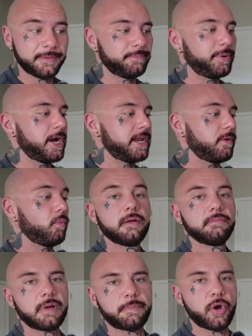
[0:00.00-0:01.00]
but
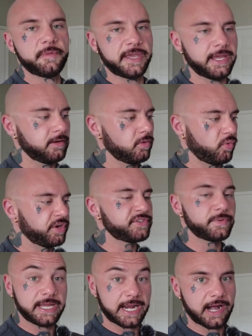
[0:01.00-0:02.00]
my point being, once
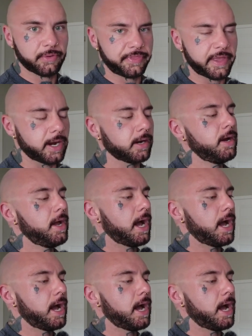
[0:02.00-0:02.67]
we get out there,